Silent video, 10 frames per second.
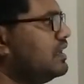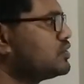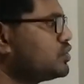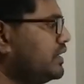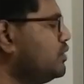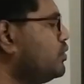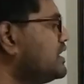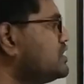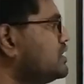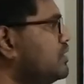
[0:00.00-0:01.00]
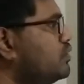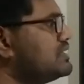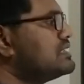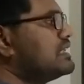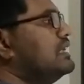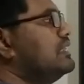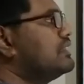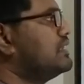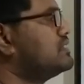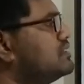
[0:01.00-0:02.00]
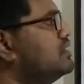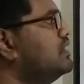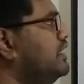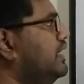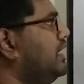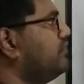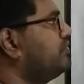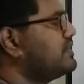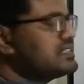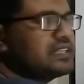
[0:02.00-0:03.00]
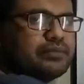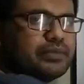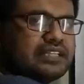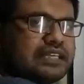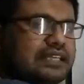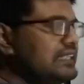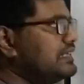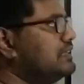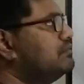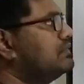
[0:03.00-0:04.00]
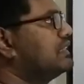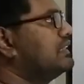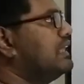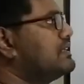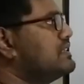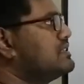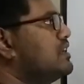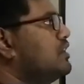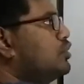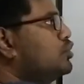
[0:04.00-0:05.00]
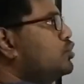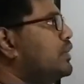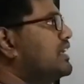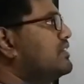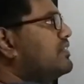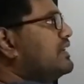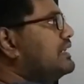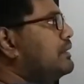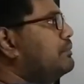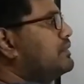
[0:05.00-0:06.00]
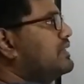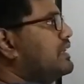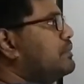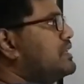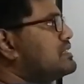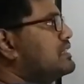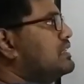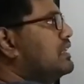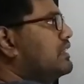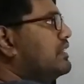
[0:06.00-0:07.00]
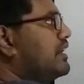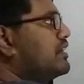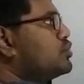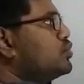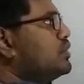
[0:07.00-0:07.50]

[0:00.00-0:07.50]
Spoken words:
So you can see that at first element helium, that is duet filled up, that means there are 2